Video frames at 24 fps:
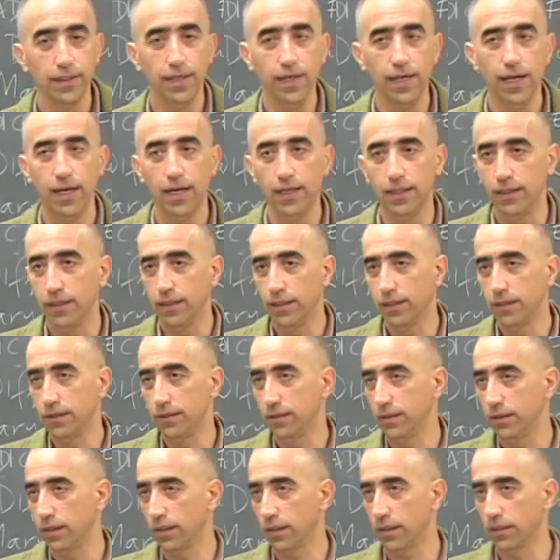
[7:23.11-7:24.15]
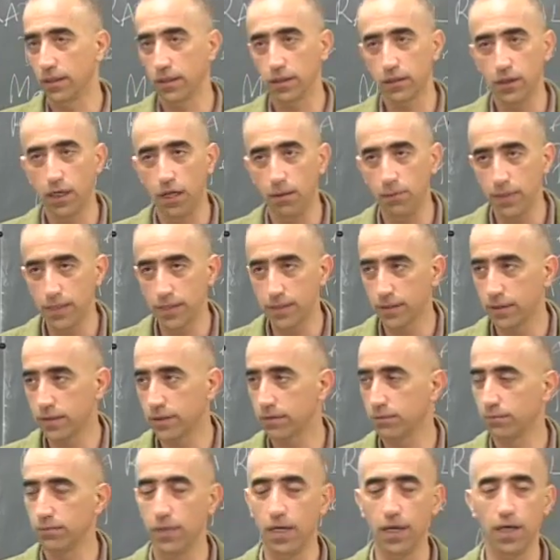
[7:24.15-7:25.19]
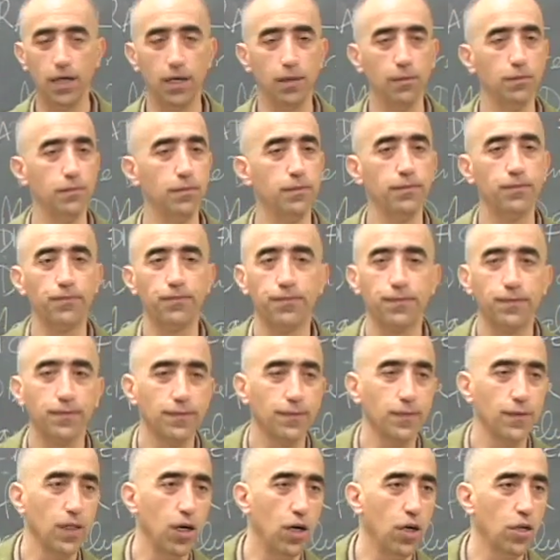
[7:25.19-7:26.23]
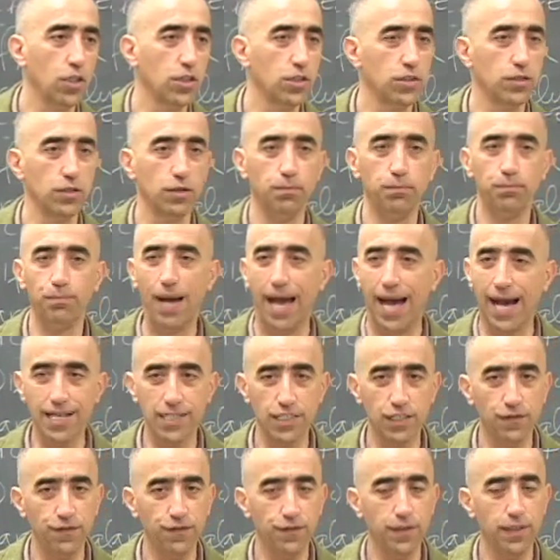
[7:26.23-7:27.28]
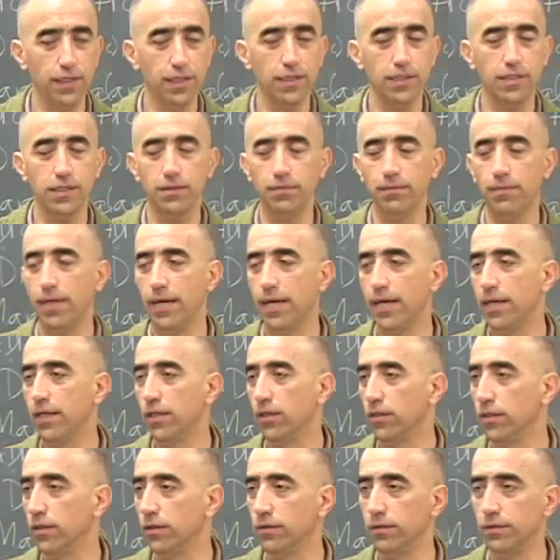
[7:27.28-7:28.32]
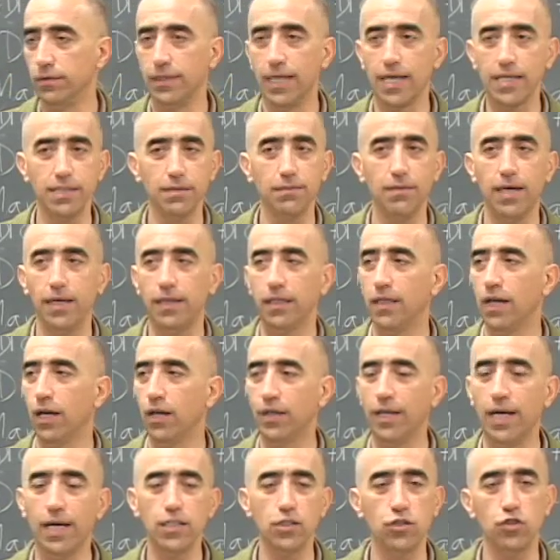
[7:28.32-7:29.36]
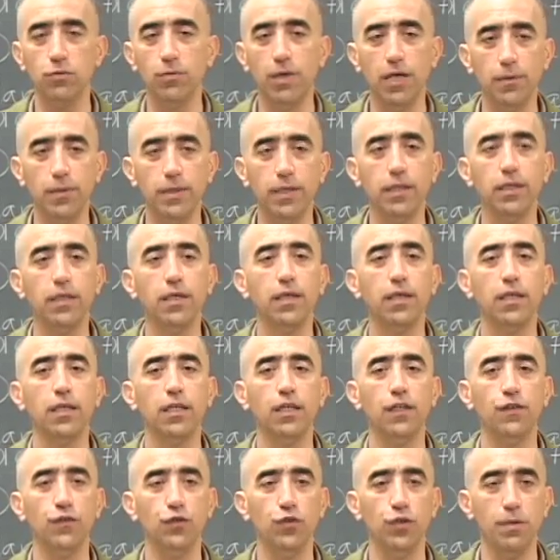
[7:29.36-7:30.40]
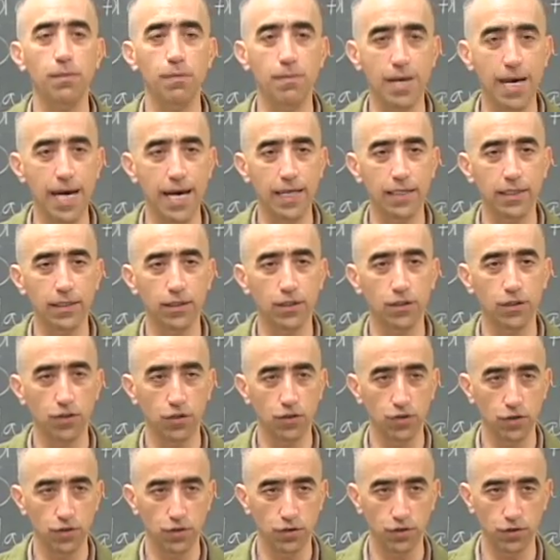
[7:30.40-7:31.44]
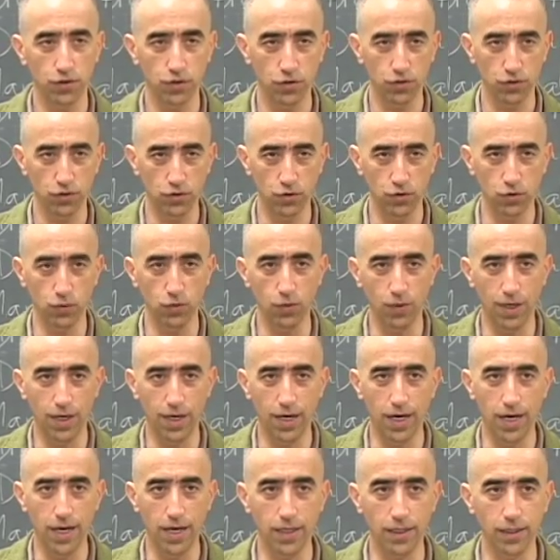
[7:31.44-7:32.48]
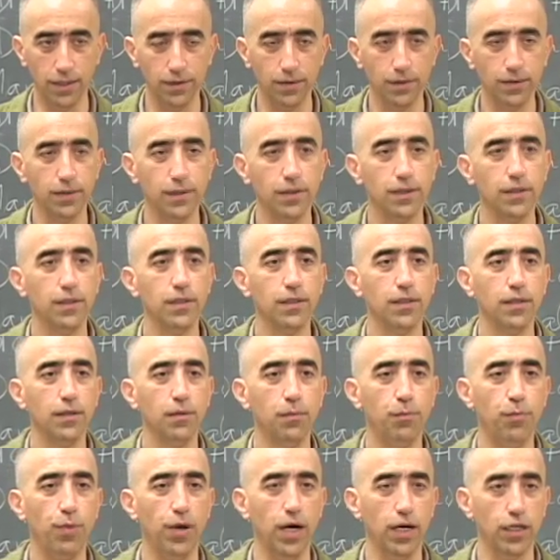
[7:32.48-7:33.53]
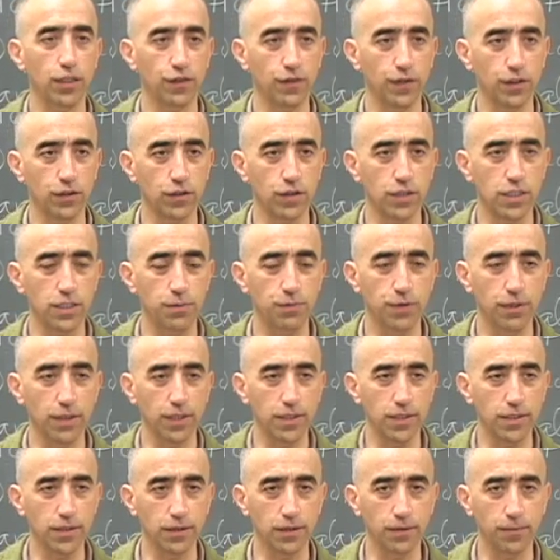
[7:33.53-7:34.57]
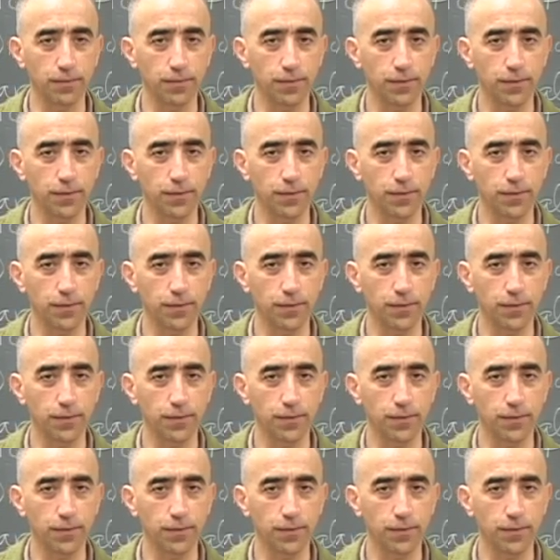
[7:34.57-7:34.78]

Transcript: And it encompasses um, also pacifist men, or doesn't matter how nice you may be, if you're a man, you are part of the conspiracy.